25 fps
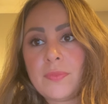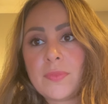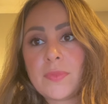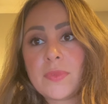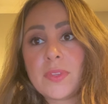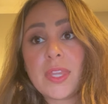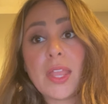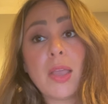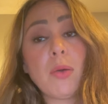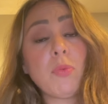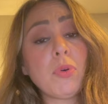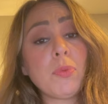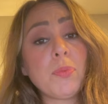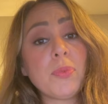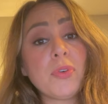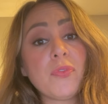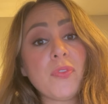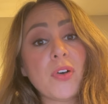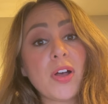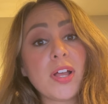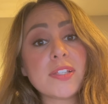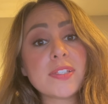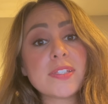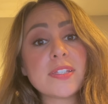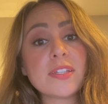Now we'll move
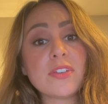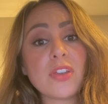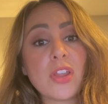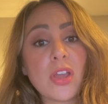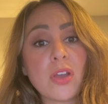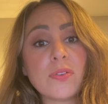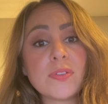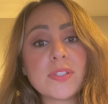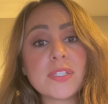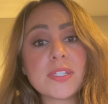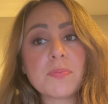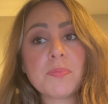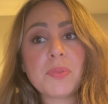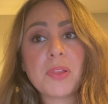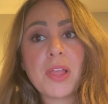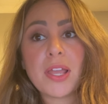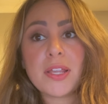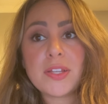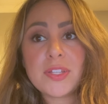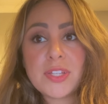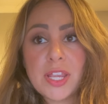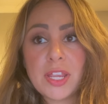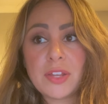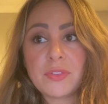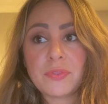on to known supply
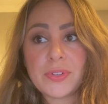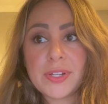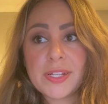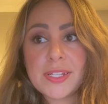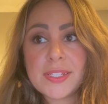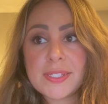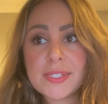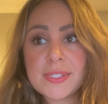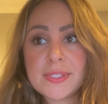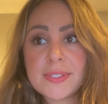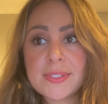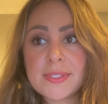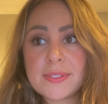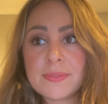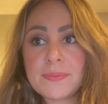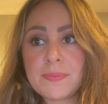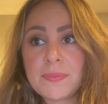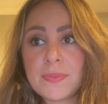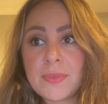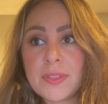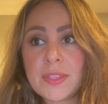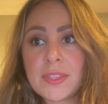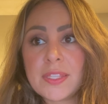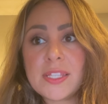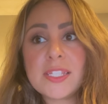chain risks.
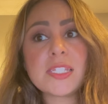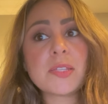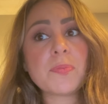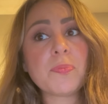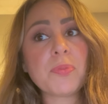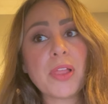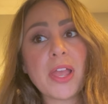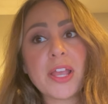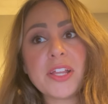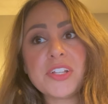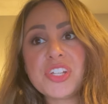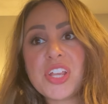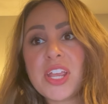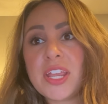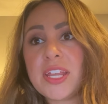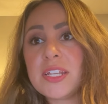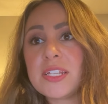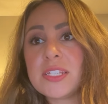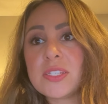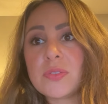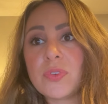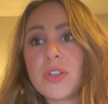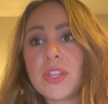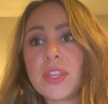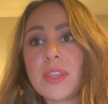The supply chain
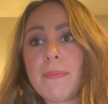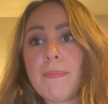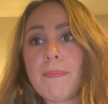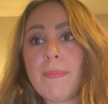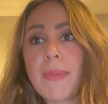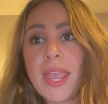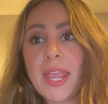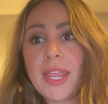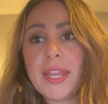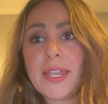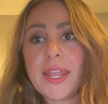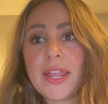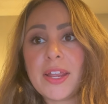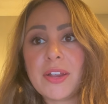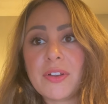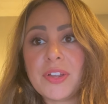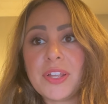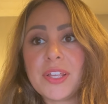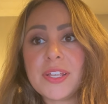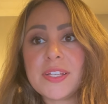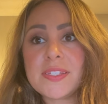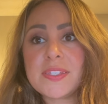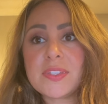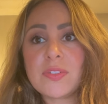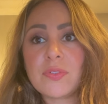is one of the main
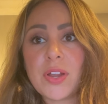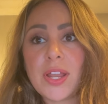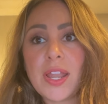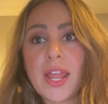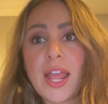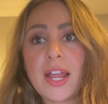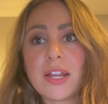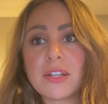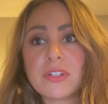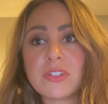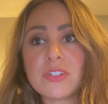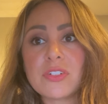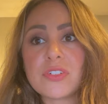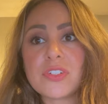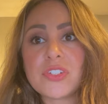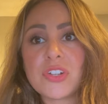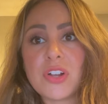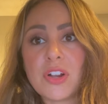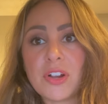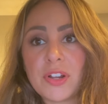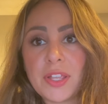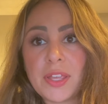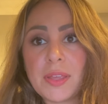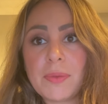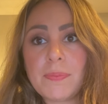areas threat actors
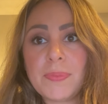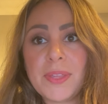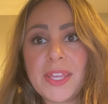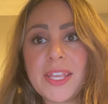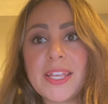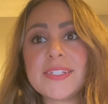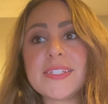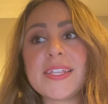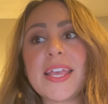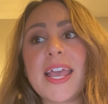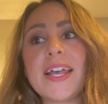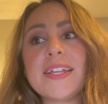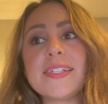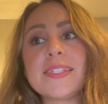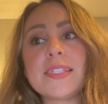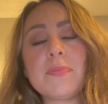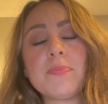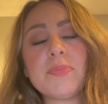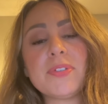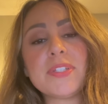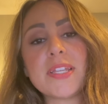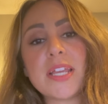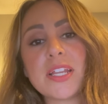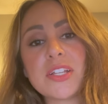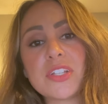target because it has the
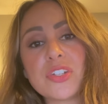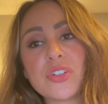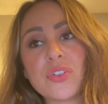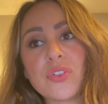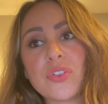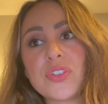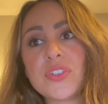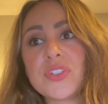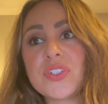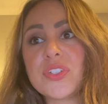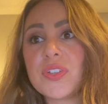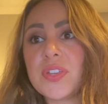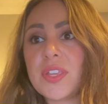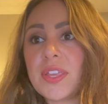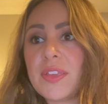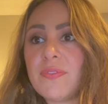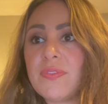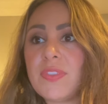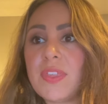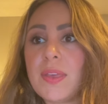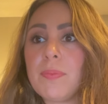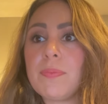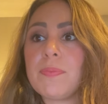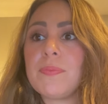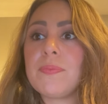potential to give
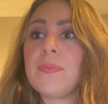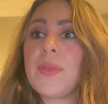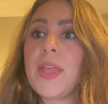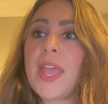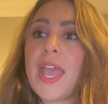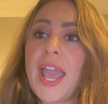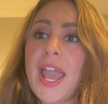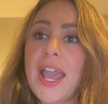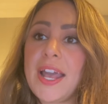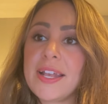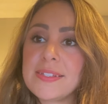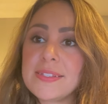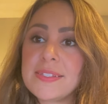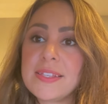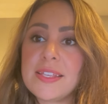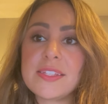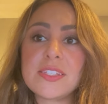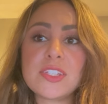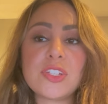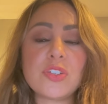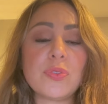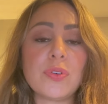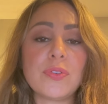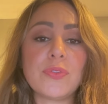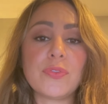them access
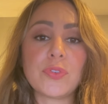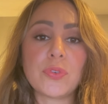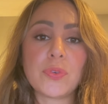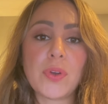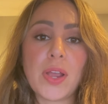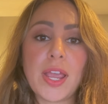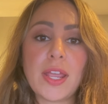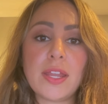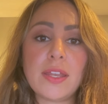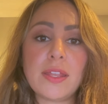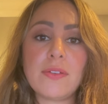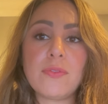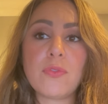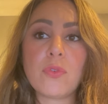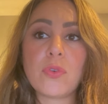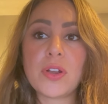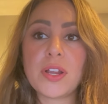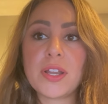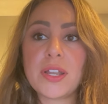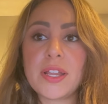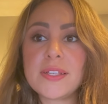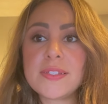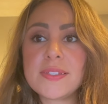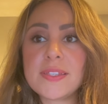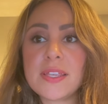to a variety of
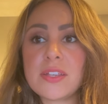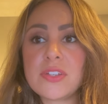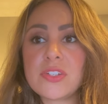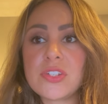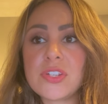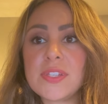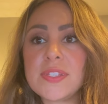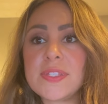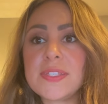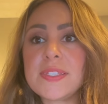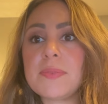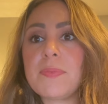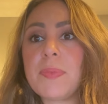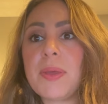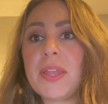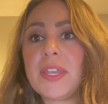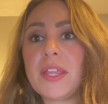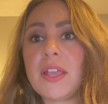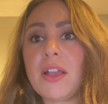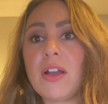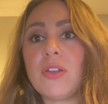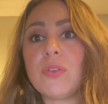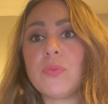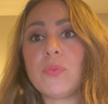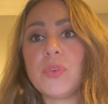organizations depending
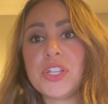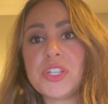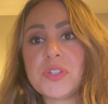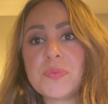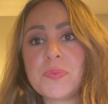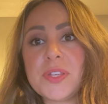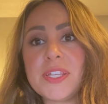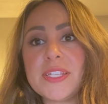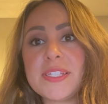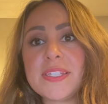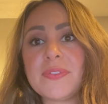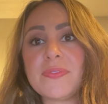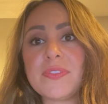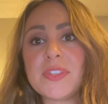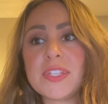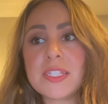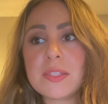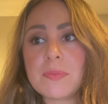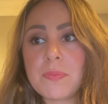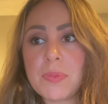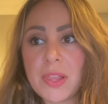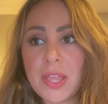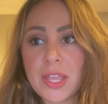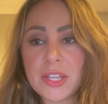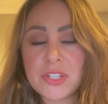on which piece of the
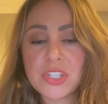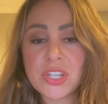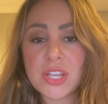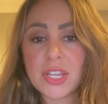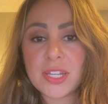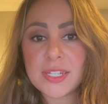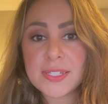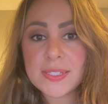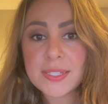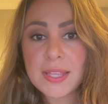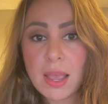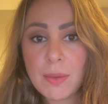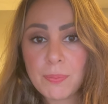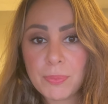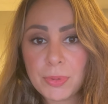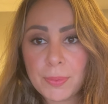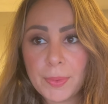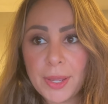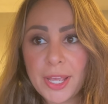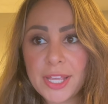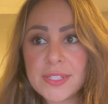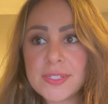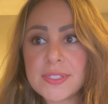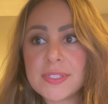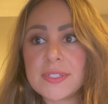supply chain is
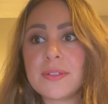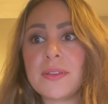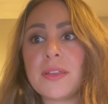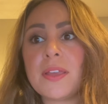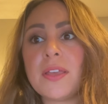compromised.